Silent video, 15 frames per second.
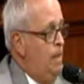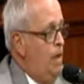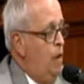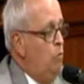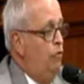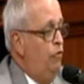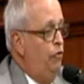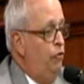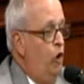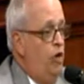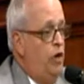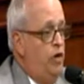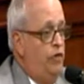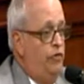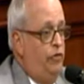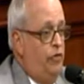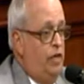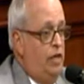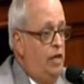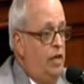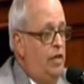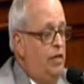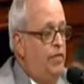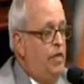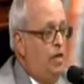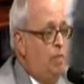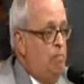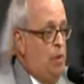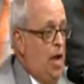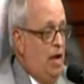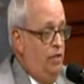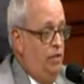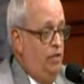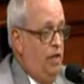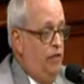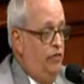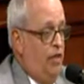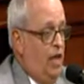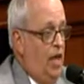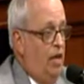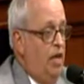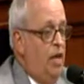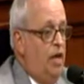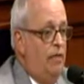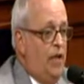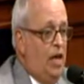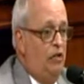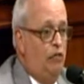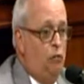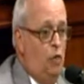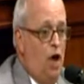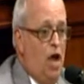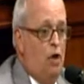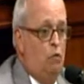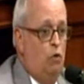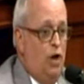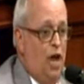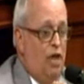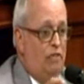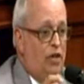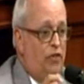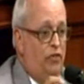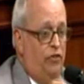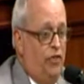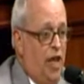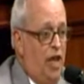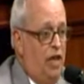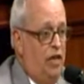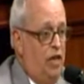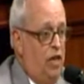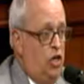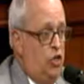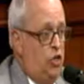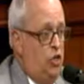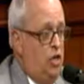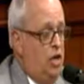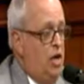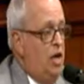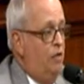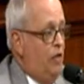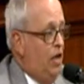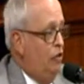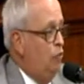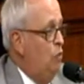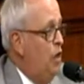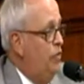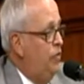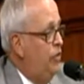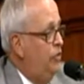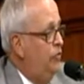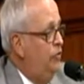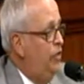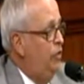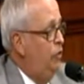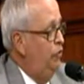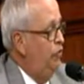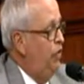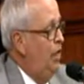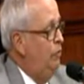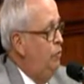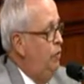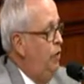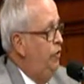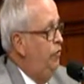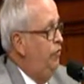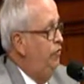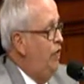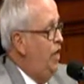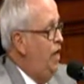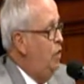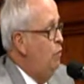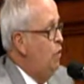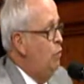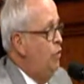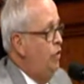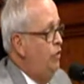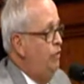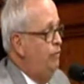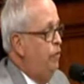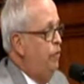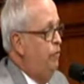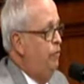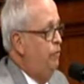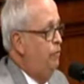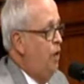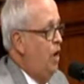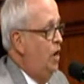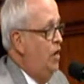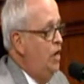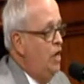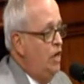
And we're starting to see the impact that that's had. That's why we're having stagnation. That's why the casinos came to us and said, hey, we want to diversify.